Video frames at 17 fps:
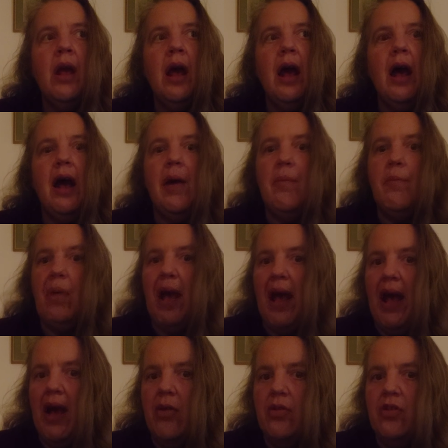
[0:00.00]

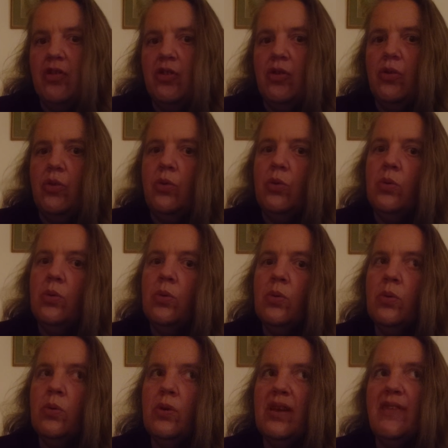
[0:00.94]
How do you,
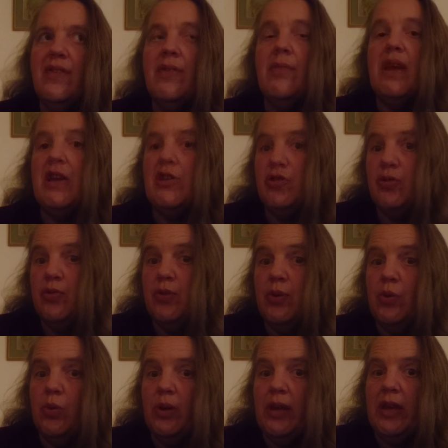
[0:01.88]
if it made you
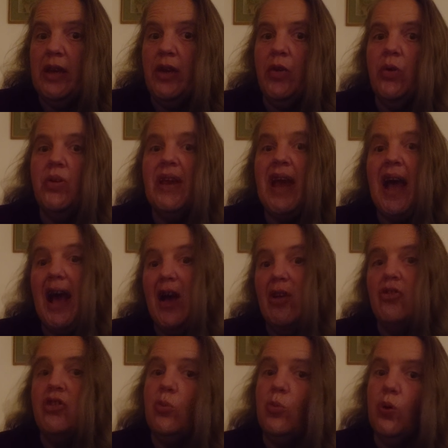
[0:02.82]
feel really good, how
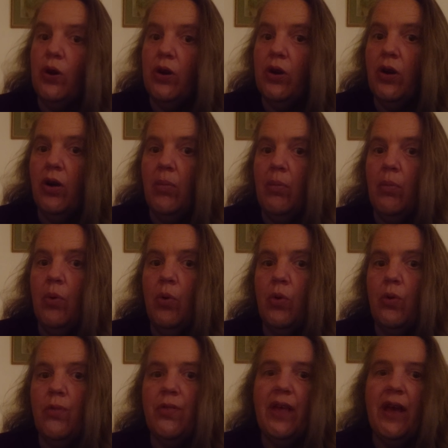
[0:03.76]
do you work on
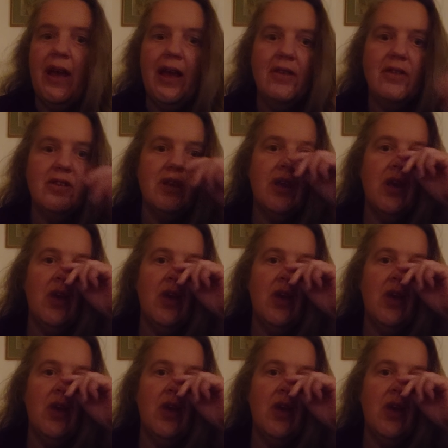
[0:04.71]
more of that?